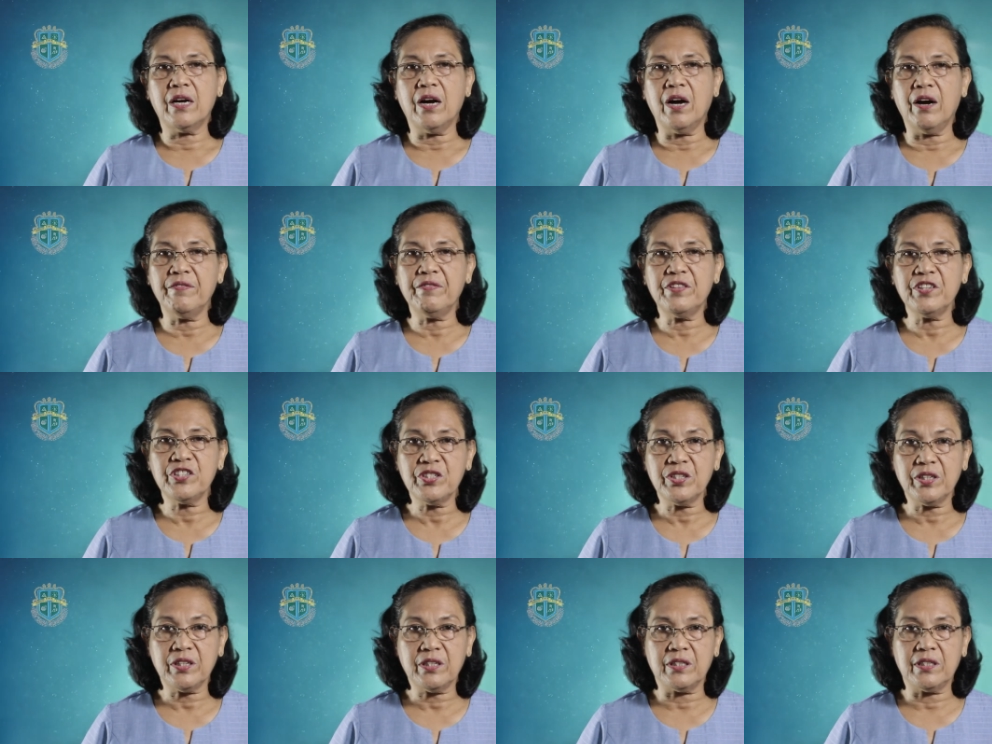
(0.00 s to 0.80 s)
of the
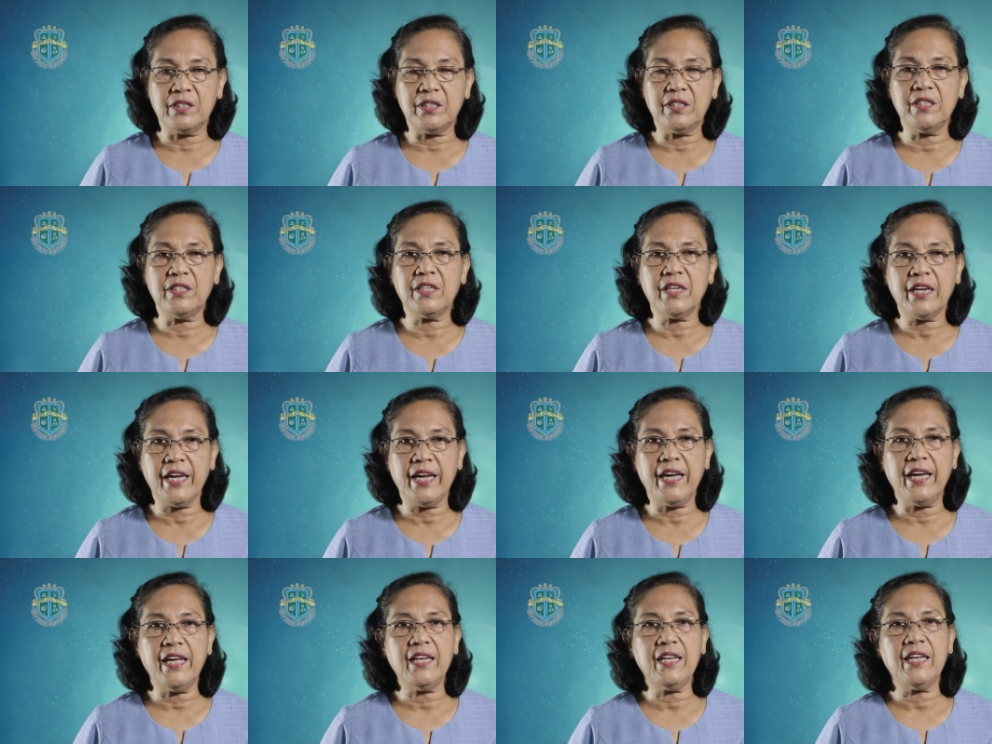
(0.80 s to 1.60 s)
circle
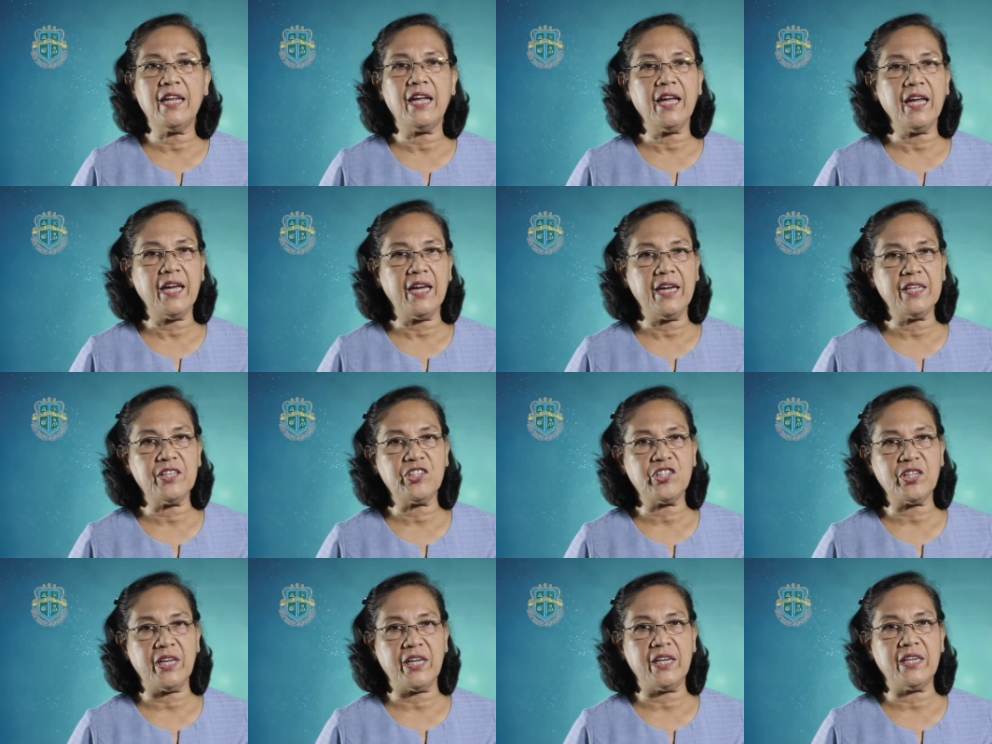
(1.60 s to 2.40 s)
and
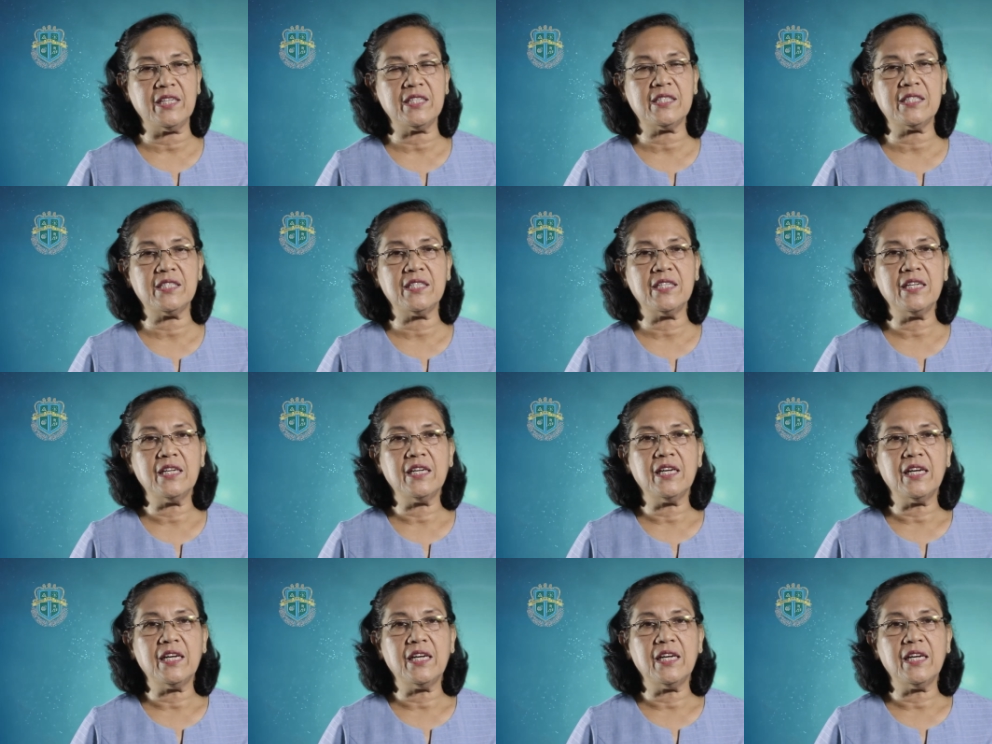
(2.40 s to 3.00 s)
h is